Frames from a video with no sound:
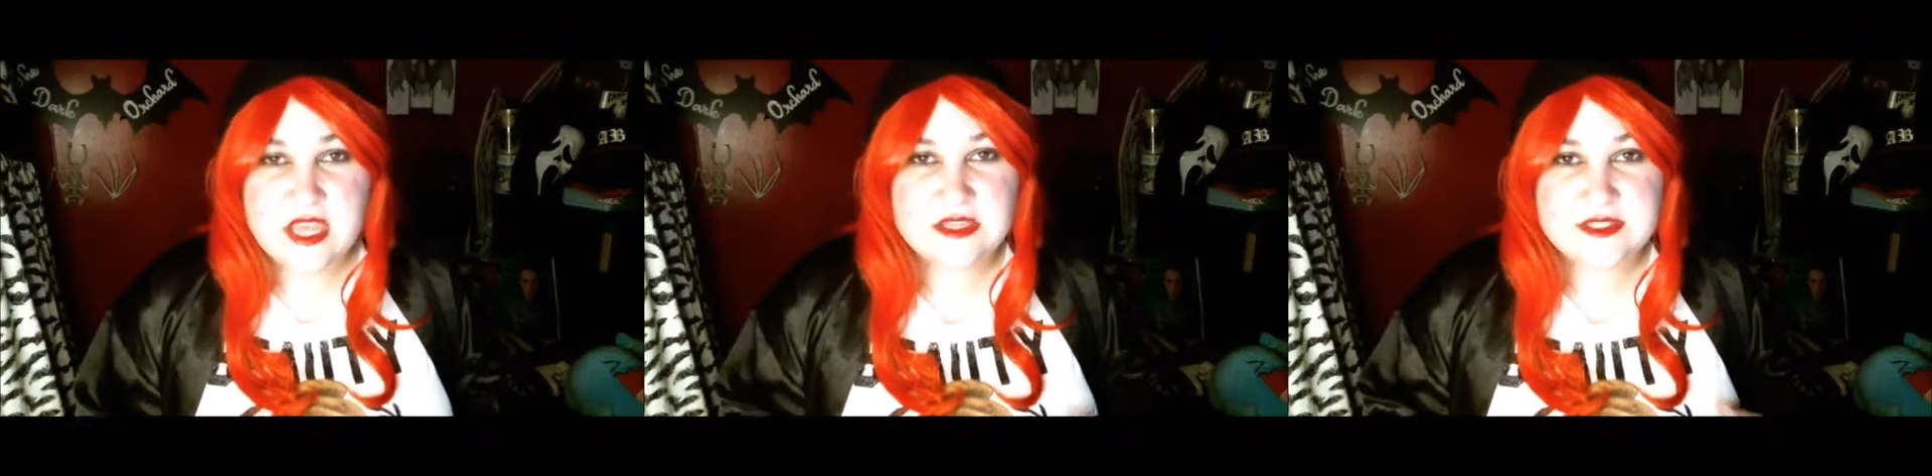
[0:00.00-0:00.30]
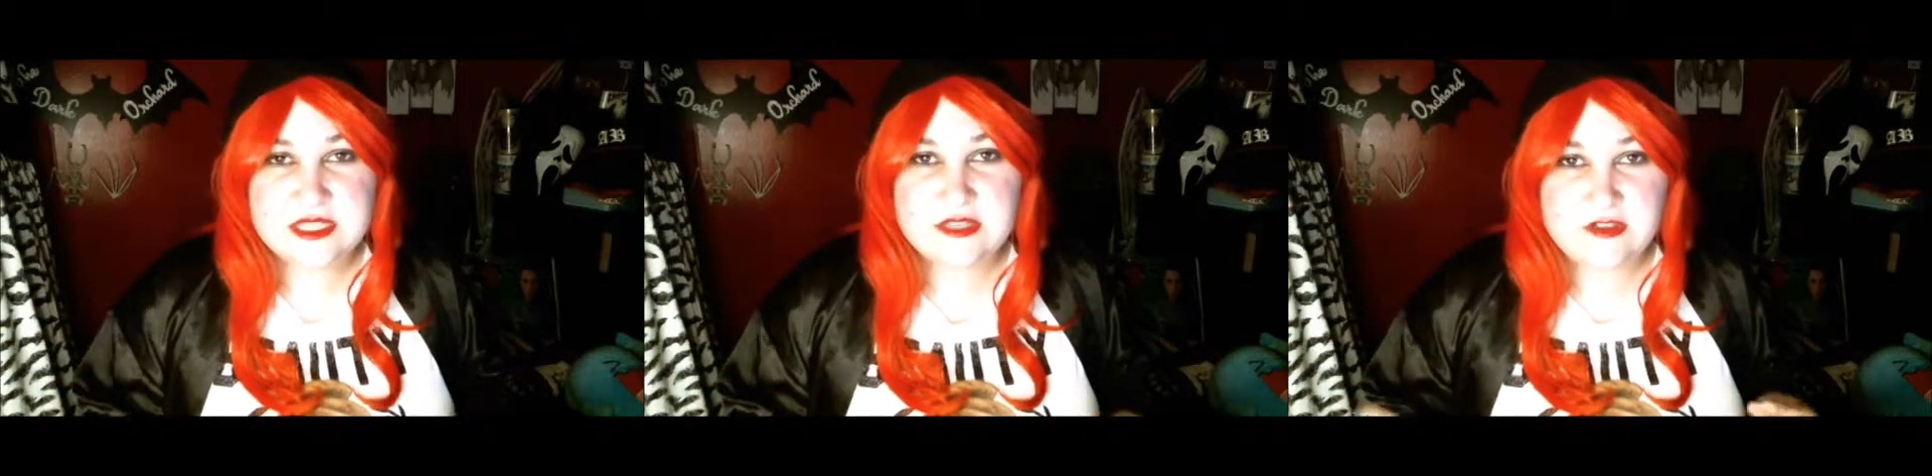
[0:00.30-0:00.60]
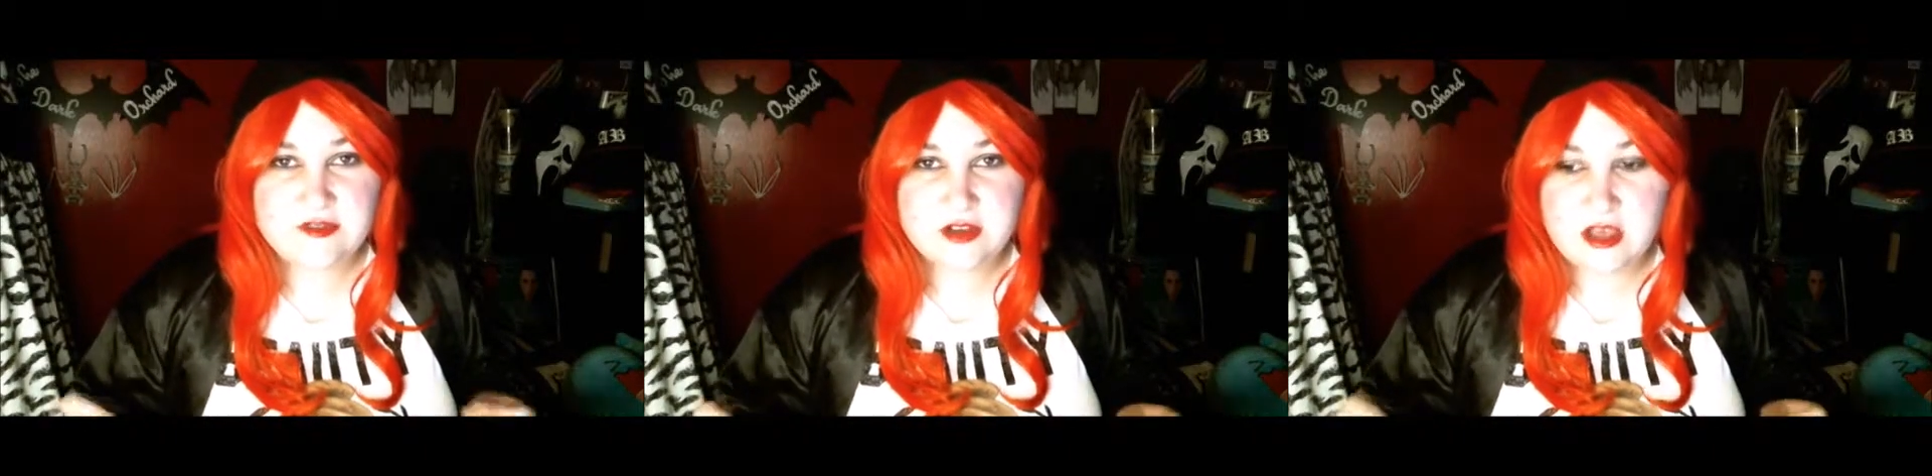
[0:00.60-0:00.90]
a stickler
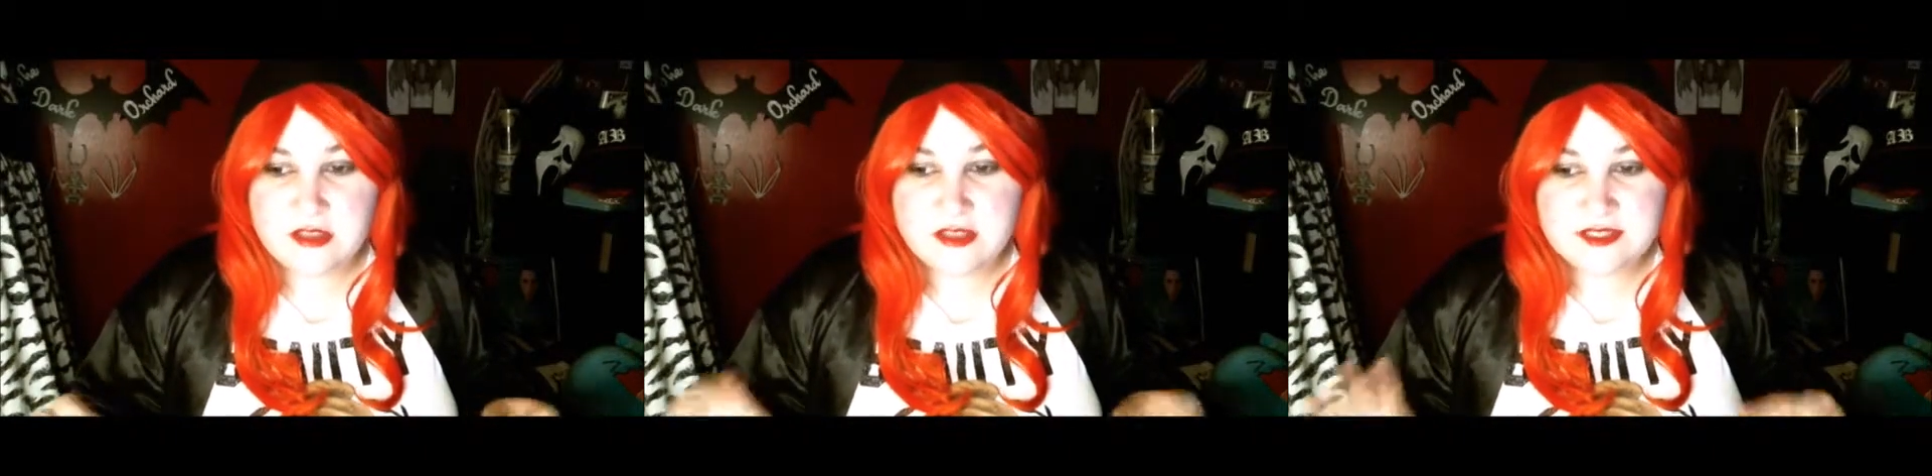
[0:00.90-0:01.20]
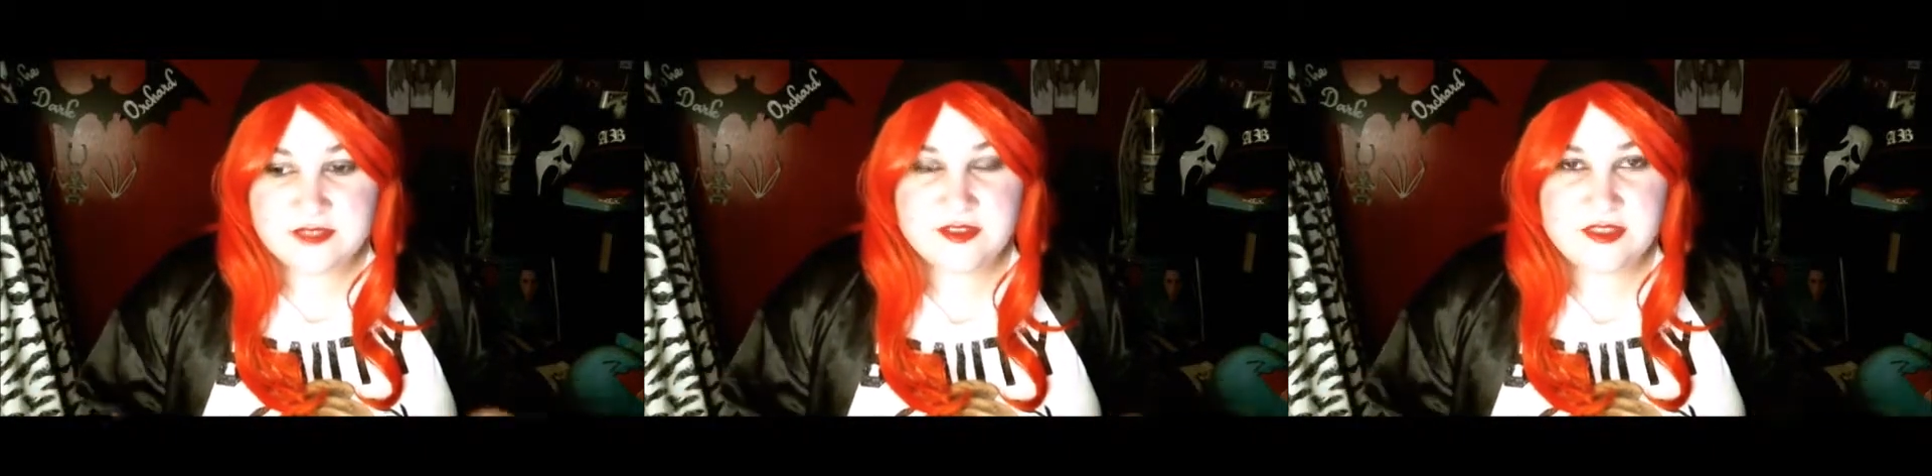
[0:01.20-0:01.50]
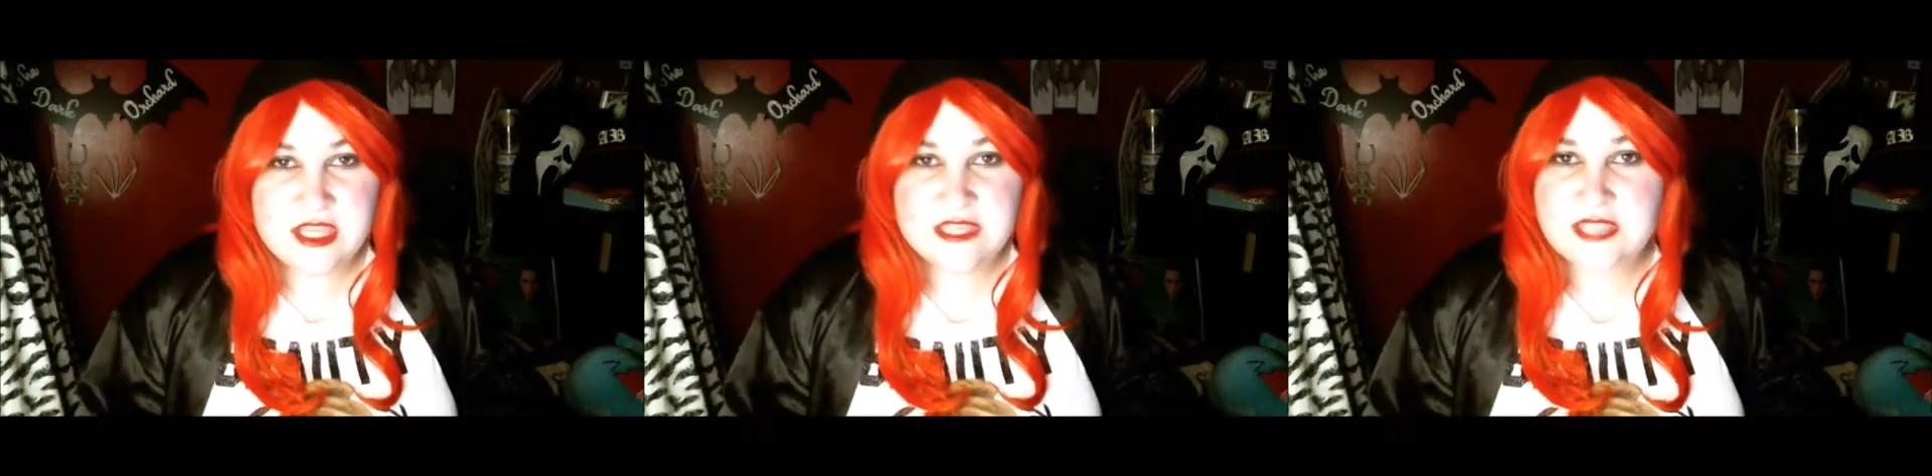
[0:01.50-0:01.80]
for all these different things.